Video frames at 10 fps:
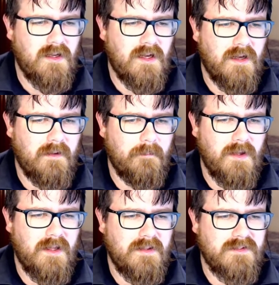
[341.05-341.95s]
Um,
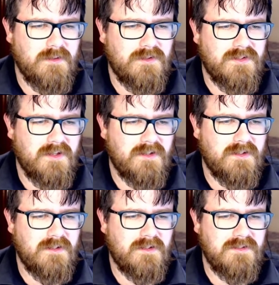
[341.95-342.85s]
and there's also
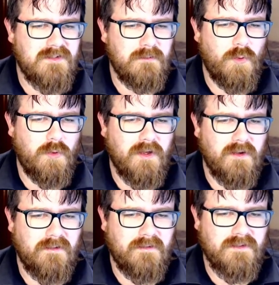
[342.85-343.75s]
some
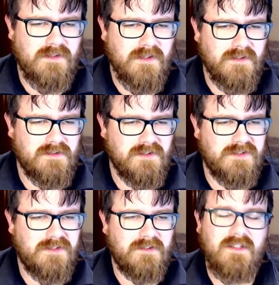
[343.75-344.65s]
audio, so
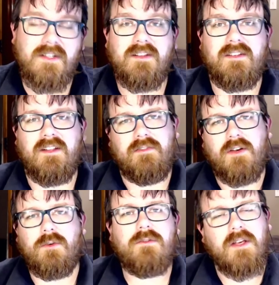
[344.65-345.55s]
just the
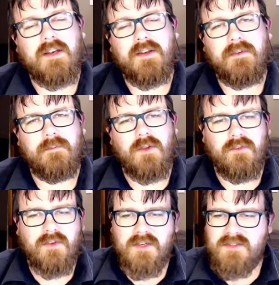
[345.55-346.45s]
default uh,
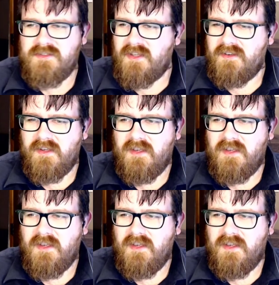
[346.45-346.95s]
notification sound.